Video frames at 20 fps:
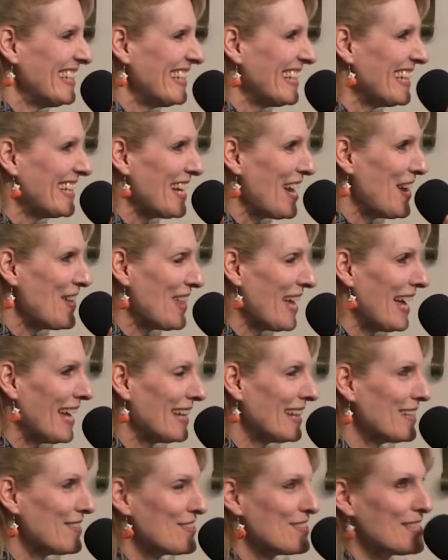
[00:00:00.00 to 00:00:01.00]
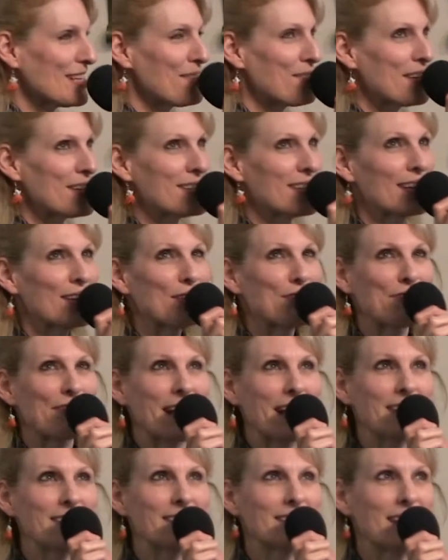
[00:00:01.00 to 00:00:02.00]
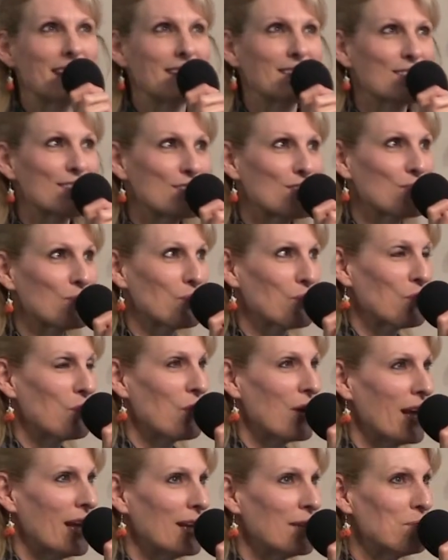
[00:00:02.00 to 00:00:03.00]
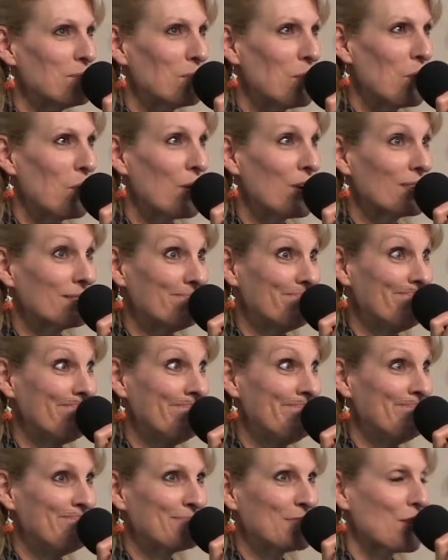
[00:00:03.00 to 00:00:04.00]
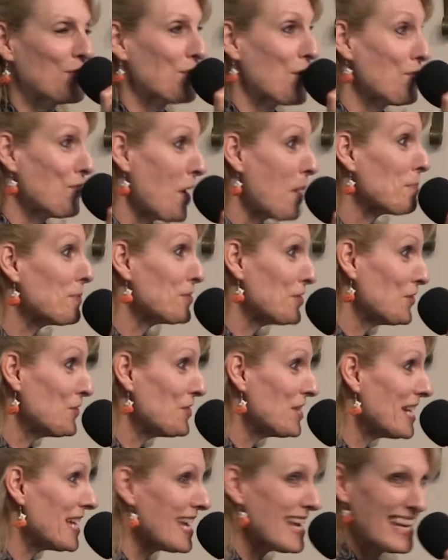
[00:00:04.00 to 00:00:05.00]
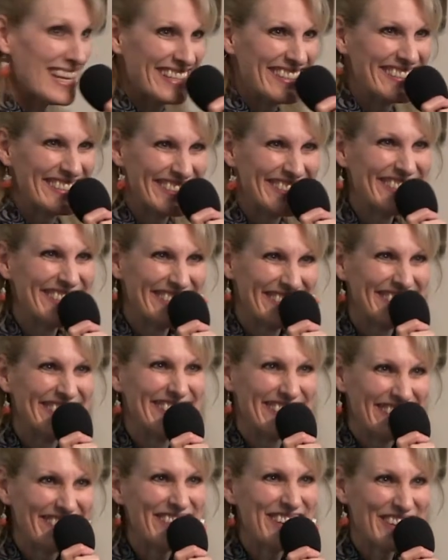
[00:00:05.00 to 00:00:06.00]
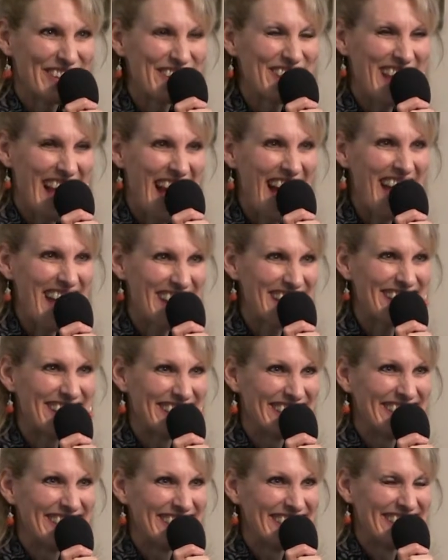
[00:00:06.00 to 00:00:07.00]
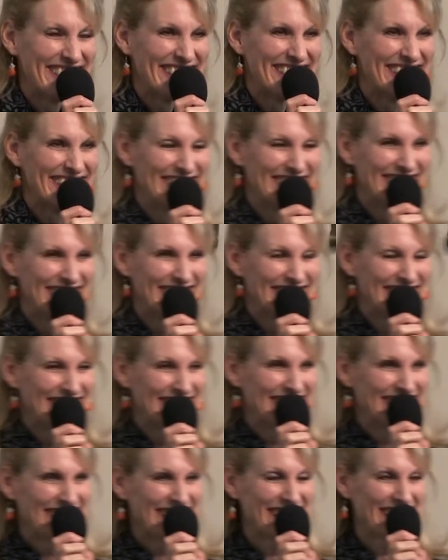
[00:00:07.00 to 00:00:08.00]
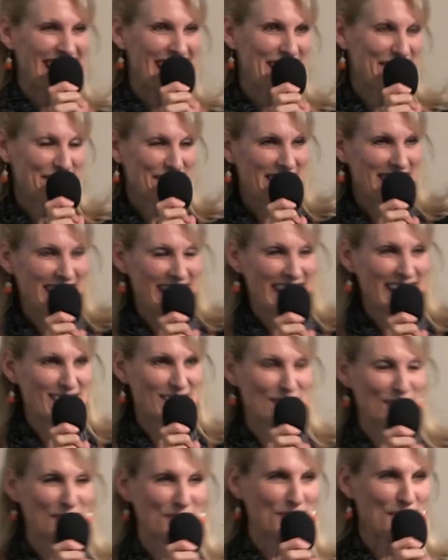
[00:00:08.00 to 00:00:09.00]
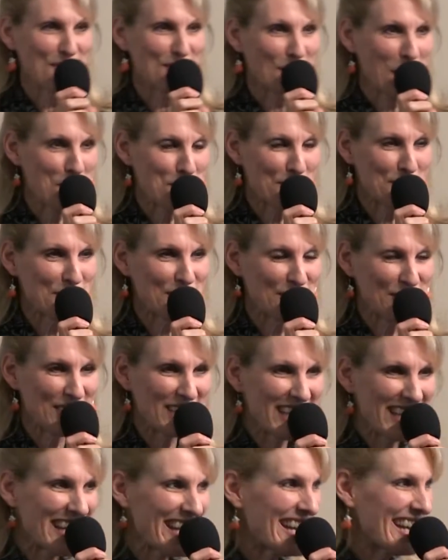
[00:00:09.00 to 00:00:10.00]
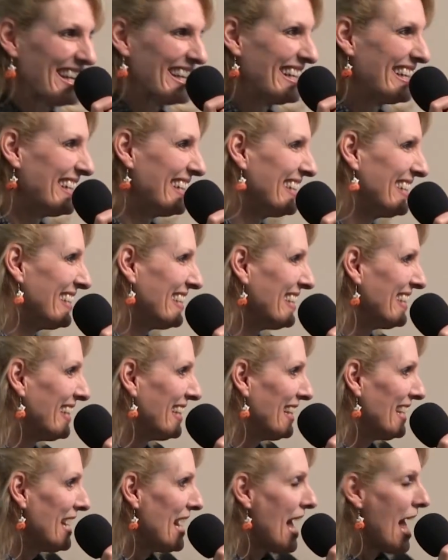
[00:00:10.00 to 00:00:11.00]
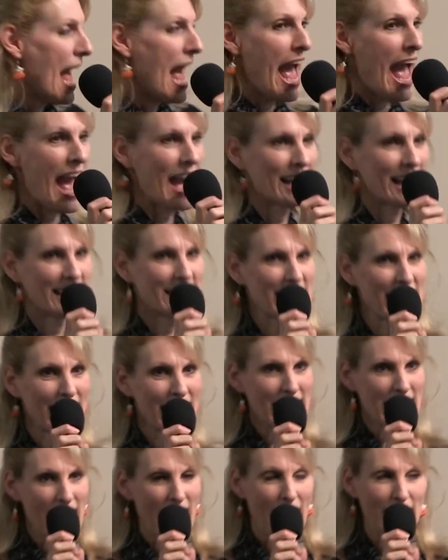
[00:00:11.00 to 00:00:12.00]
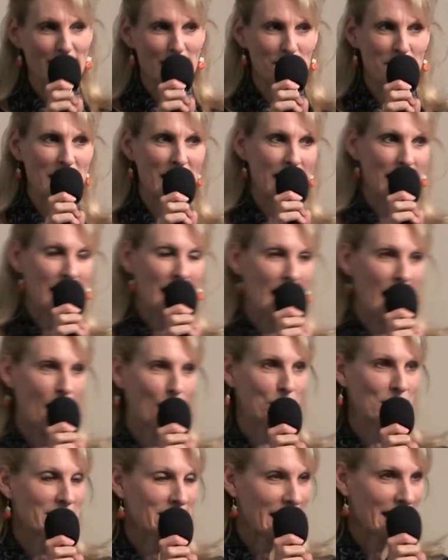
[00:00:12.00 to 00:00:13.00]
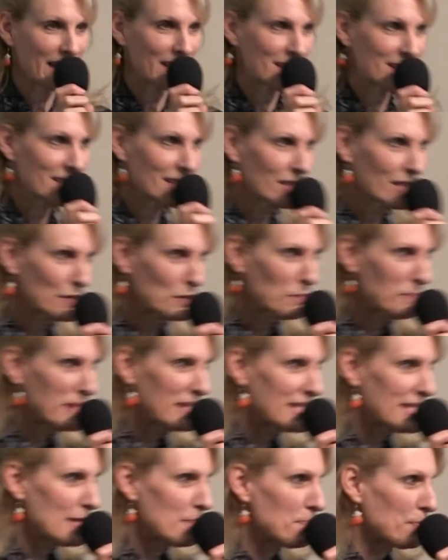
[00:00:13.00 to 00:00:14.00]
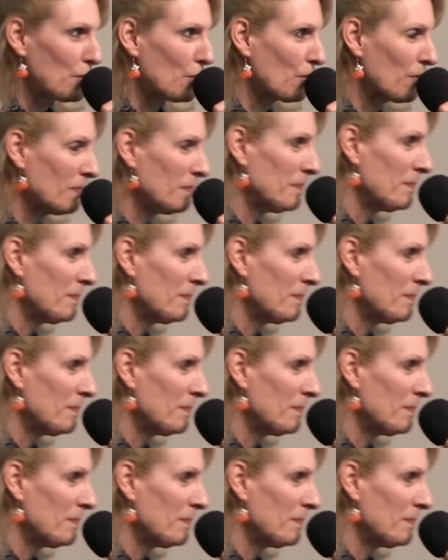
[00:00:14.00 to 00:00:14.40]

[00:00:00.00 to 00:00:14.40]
You know that there's a little phrase that's just one more growth opportunity. You heard that? That everything is a growth opportunity. And I tell you, to me, I want to take it just a little bit deeper.